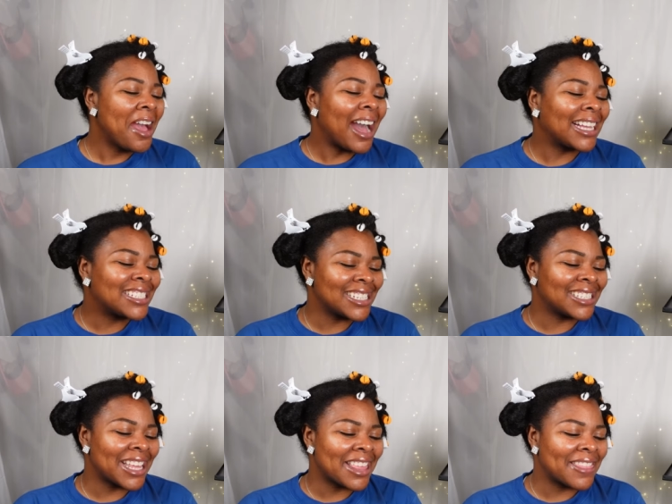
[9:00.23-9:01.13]
I
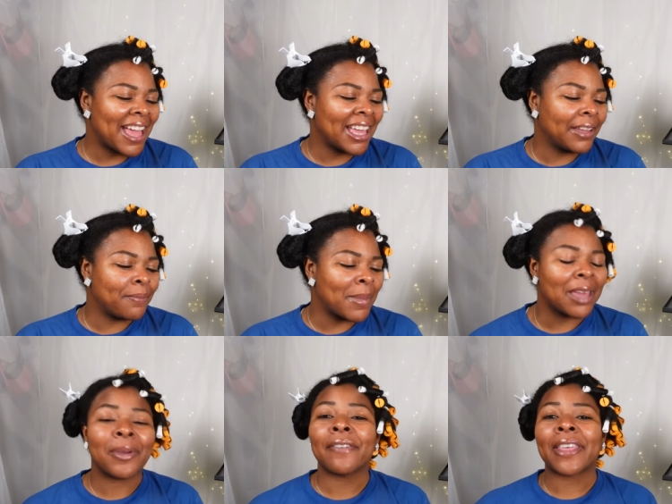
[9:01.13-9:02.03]
just think that if
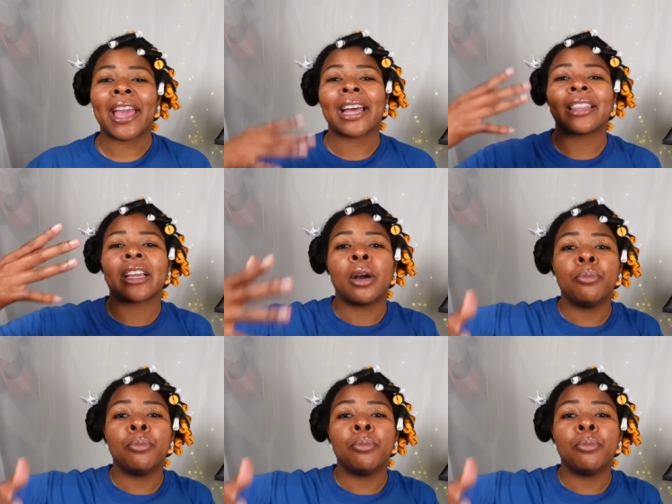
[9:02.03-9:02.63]
maybe if they had like a